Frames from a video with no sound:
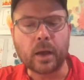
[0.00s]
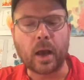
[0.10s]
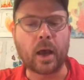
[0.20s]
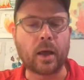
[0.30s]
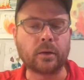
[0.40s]

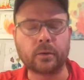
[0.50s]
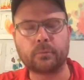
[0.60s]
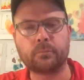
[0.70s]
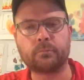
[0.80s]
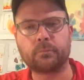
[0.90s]

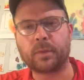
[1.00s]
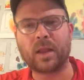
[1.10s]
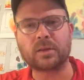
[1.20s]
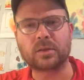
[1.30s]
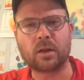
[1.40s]
but
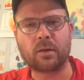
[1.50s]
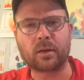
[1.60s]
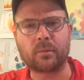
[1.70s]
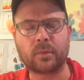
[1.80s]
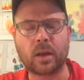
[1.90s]
that is
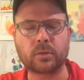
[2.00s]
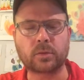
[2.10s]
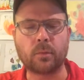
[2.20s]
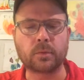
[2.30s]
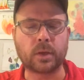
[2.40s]
almost